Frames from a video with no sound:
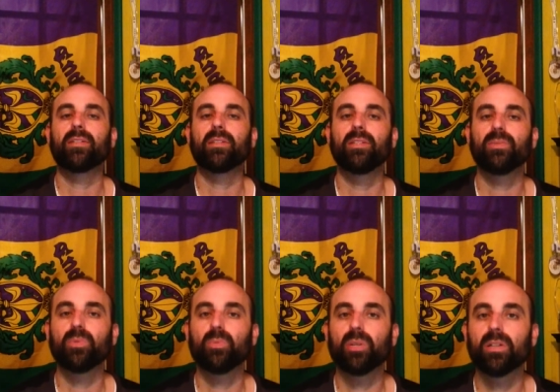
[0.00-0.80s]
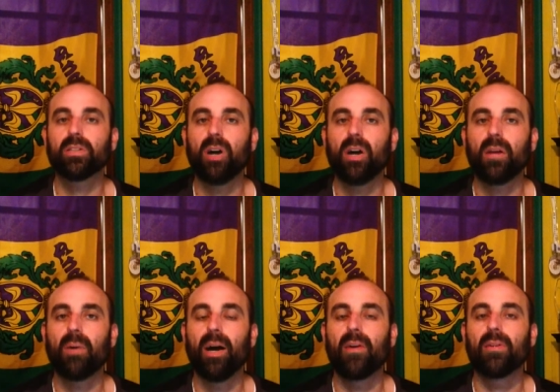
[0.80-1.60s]
And this one, we're going to talk
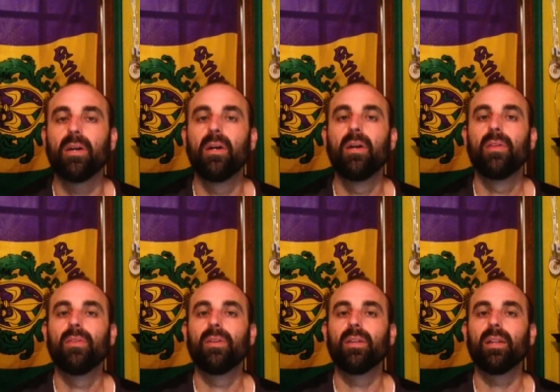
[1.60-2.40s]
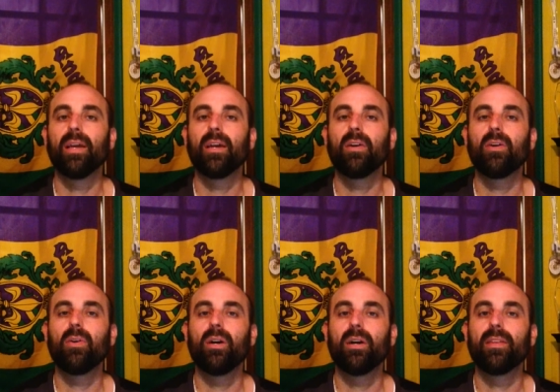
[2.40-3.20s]
about the Lego
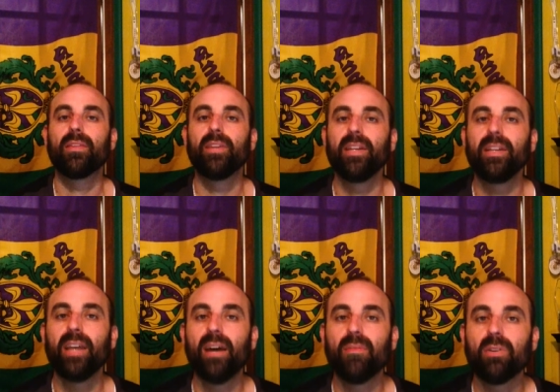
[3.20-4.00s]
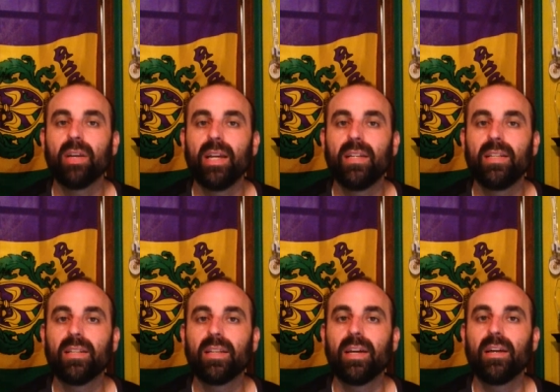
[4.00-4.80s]
hunt, the never ending
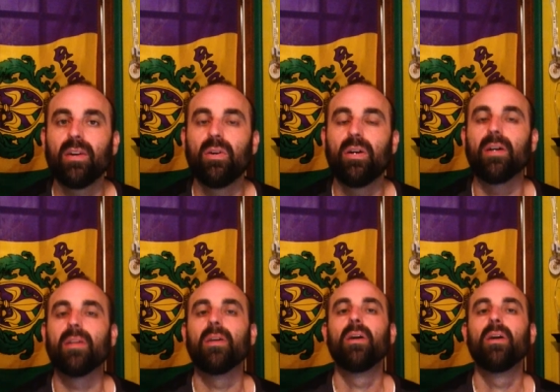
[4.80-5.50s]
Lego hunt.